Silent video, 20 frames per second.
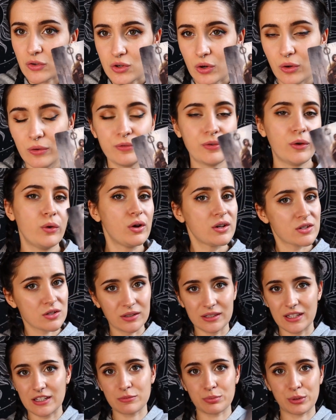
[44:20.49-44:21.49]
Don't focus
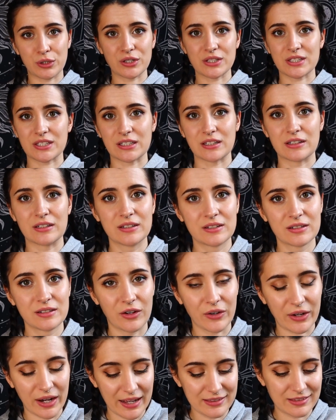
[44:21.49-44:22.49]
on this person,
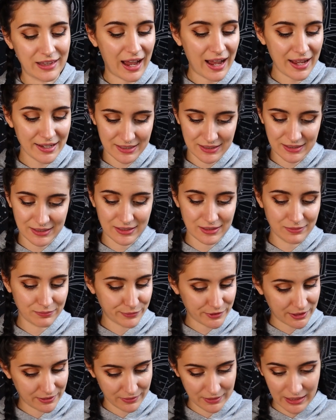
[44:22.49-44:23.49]
okay? That is,
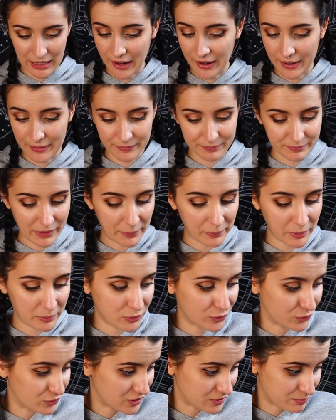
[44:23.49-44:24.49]
yeah, Mama
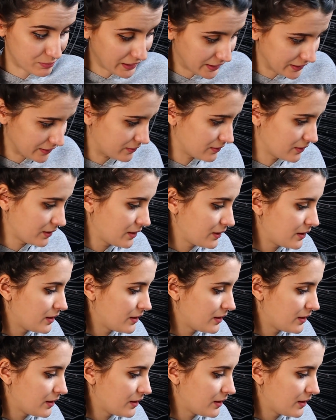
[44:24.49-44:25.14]
Moon speaking.